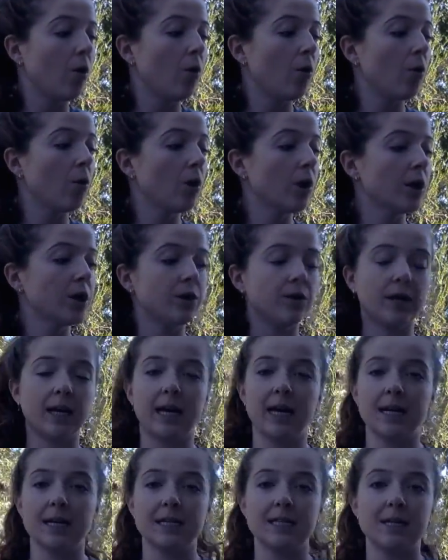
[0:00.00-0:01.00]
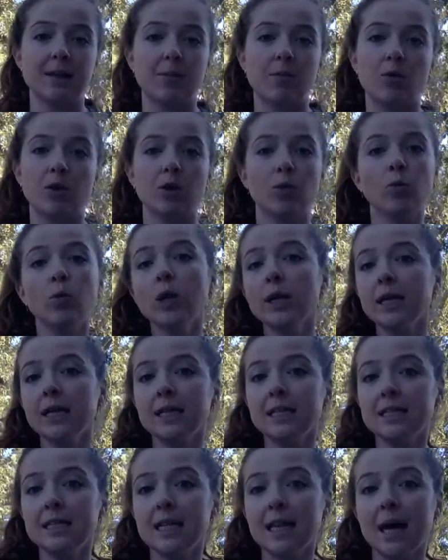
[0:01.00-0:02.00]
or you can hand it to them when they're
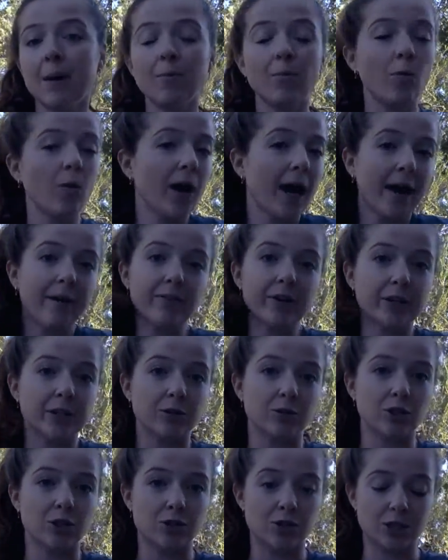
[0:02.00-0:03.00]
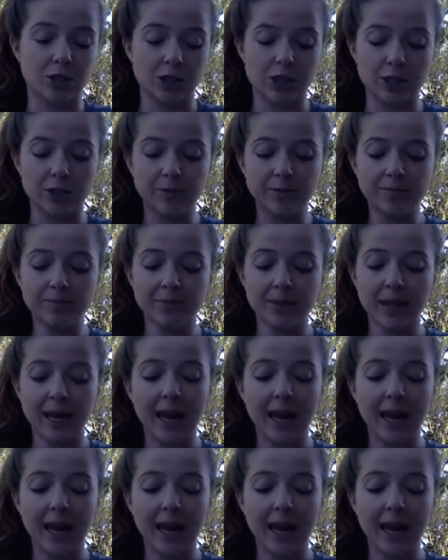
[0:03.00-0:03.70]
working to them, whatever you choose to do.